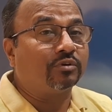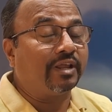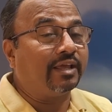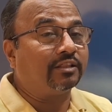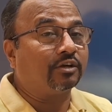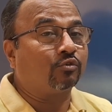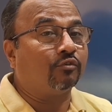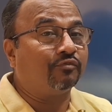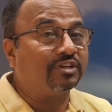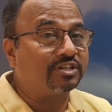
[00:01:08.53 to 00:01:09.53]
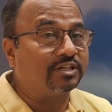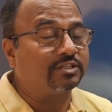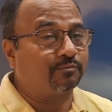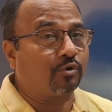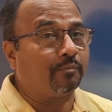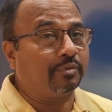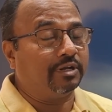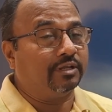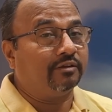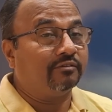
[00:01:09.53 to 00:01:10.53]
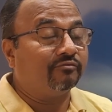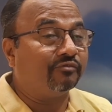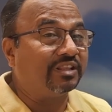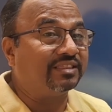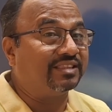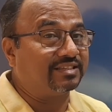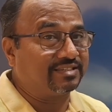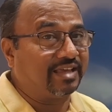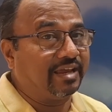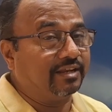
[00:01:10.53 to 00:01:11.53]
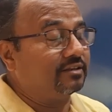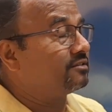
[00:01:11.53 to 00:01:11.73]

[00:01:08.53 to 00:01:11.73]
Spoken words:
take the coefficients properly with the sign.